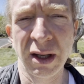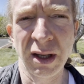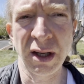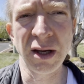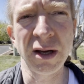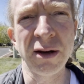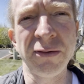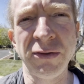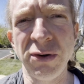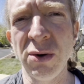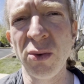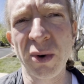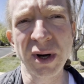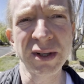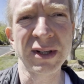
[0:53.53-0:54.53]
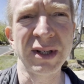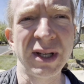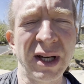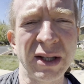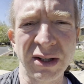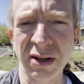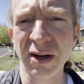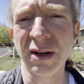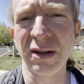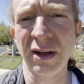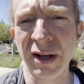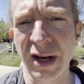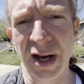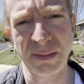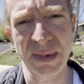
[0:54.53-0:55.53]
If you want to get good
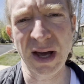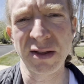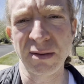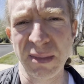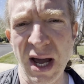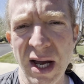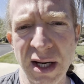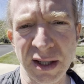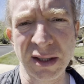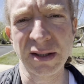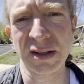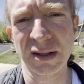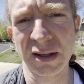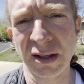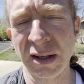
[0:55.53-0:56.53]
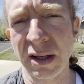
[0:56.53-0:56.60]
at mathematics,